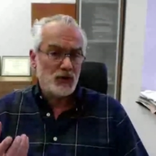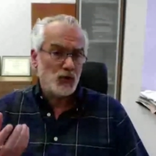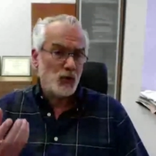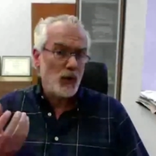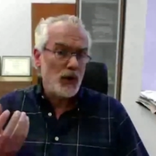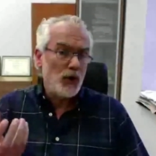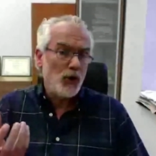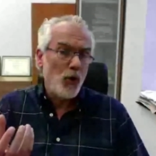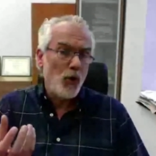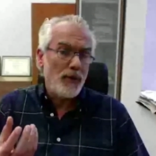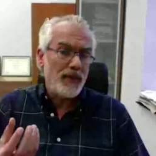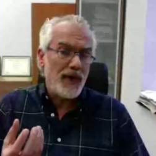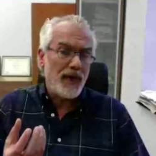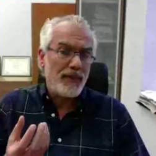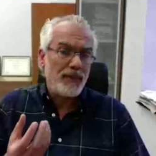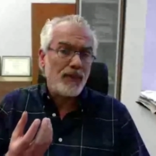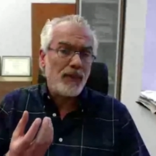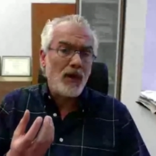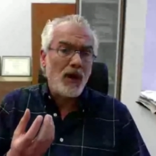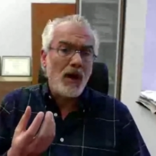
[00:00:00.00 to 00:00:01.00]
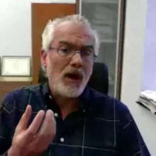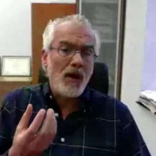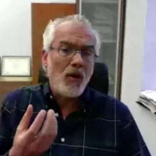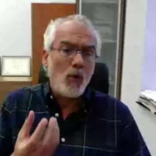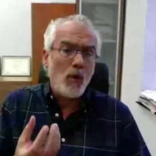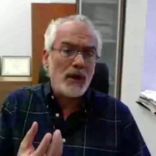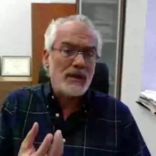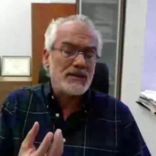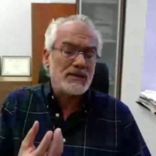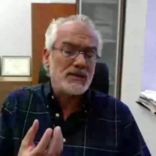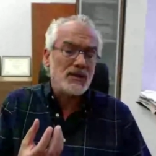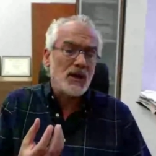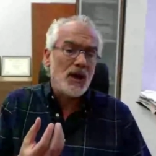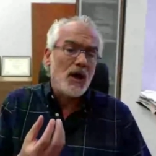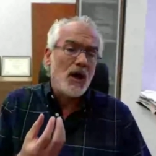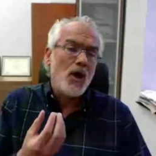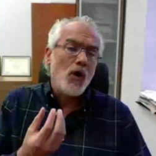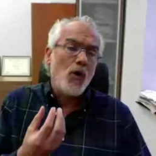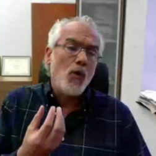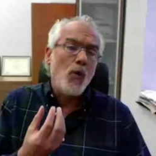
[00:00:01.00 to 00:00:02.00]
We know that ones
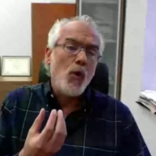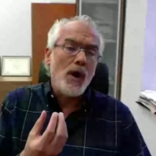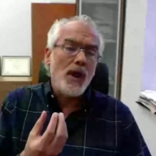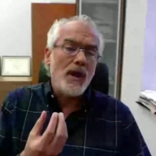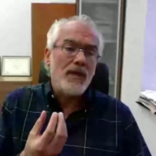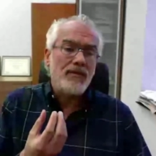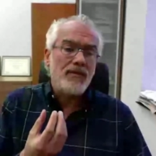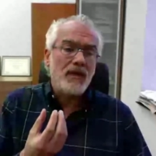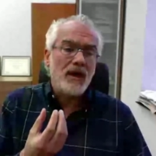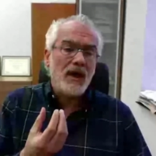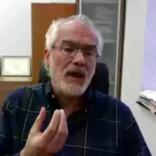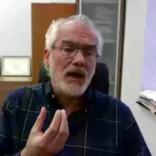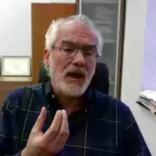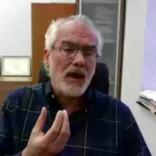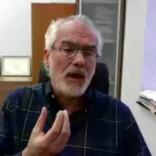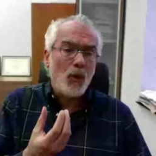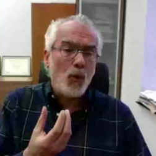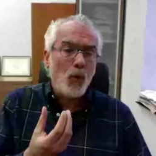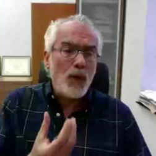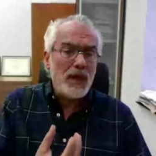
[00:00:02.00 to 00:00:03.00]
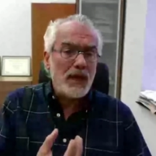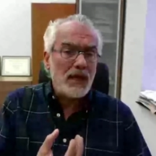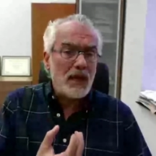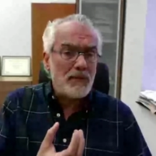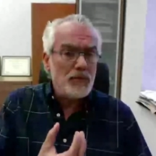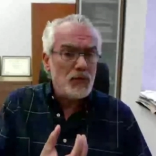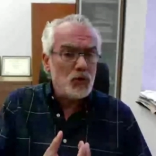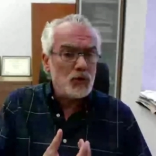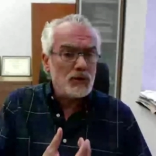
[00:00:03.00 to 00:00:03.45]
with a weak immune